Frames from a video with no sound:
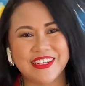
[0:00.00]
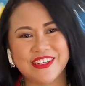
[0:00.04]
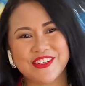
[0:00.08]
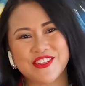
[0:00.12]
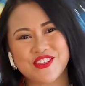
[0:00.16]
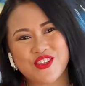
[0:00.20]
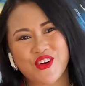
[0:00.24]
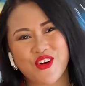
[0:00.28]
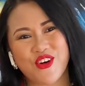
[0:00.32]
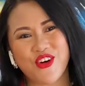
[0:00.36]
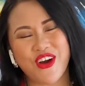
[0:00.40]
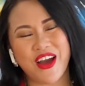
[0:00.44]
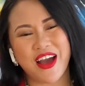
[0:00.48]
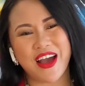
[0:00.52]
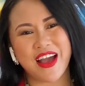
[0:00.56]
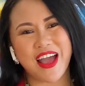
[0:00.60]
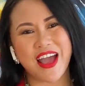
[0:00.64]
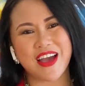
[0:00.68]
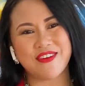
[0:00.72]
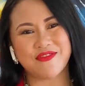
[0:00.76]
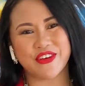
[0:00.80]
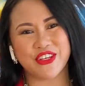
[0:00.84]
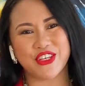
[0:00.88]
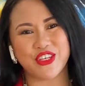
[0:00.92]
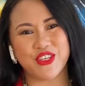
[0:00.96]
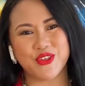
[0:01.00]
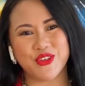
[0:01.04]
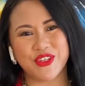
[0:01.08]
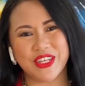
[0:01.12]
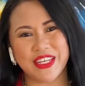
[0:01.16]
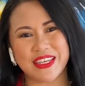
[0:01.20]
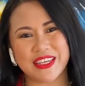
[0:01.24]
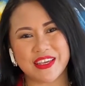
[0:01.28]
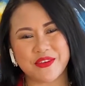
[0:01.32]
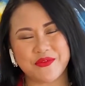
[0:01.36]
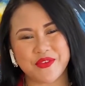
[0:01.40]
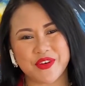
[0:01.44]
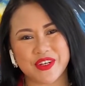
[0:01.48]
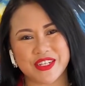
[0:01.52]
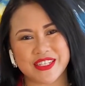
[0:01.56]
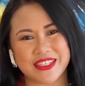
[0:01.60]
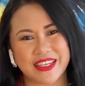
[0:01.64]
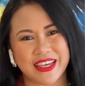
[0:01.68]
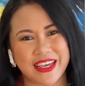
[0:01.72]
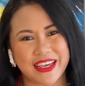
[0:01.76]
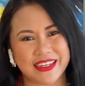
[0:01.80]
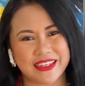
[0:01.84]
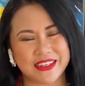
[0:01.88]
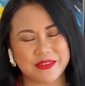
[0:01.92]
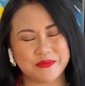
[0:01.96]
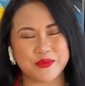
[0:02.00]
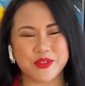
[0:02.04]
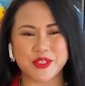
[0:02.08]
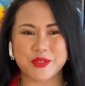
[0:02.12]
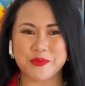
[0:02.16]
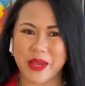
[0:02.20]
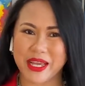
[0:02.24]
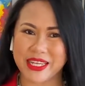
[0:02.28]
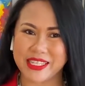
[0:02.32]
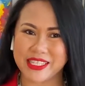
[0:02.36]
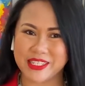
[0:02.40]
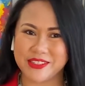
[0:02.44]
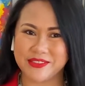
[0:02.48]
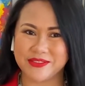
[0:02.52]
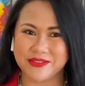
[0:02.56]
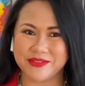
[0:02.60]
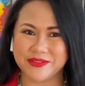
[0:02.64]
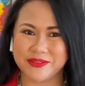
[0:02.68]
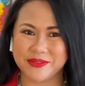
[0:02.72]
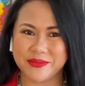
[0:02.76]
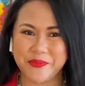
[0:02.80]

So I have a unique first-hand perspective.